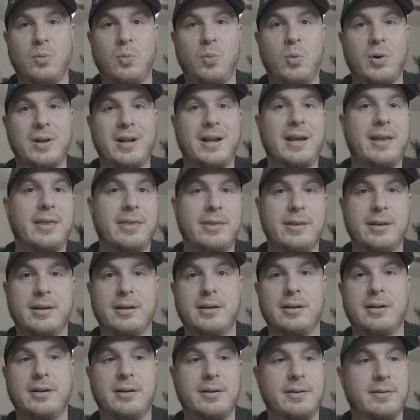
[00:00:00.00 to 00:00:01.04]
what I
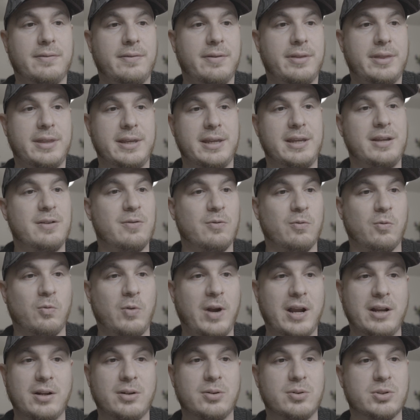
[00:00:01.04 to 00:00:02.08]
think of the
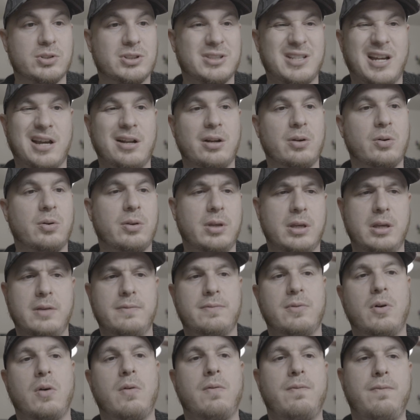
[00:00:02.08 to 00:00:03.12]
Rhino SLider
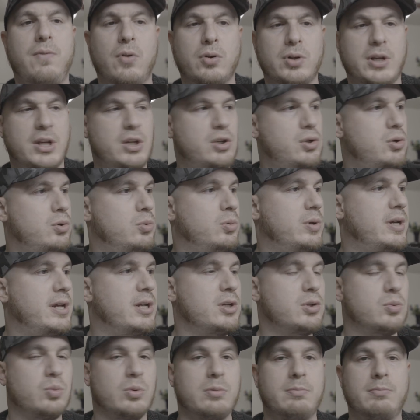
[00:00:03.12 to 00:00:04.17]
EVO
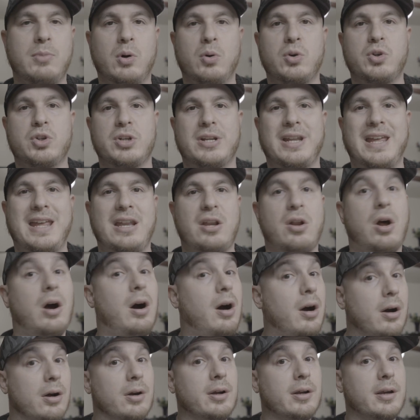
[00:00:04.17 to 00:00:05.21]
42-inch with Motion and
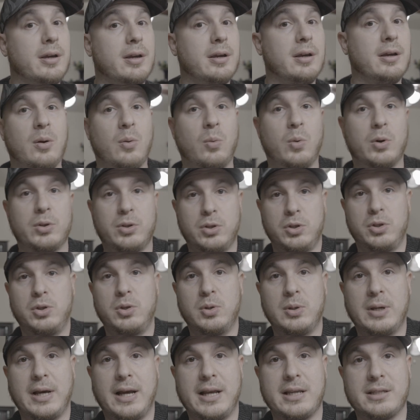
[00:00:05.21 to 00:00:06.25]
Arc. What do
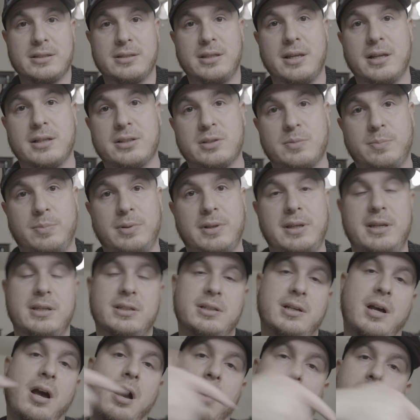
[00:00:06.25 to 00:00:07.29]
you guys think? Please
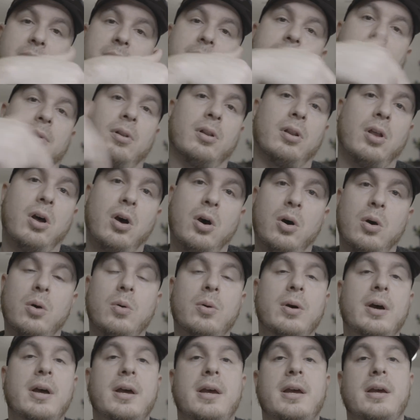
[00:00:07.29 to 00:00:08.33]
comment
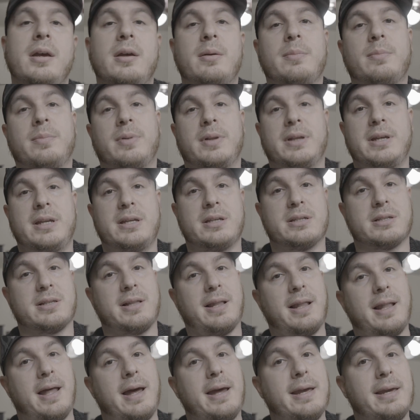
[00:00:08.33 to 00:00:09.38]
below. Please
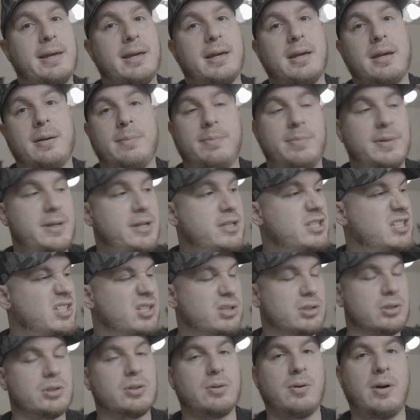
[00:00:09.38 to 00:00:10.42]
like, please
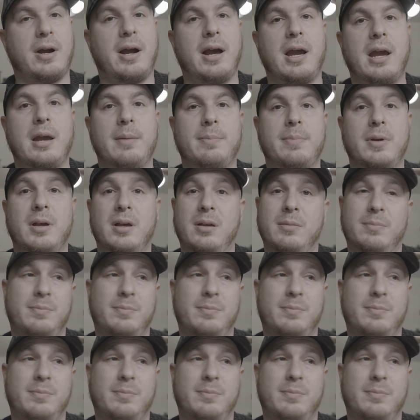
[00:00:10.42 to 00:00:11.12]
subscribe.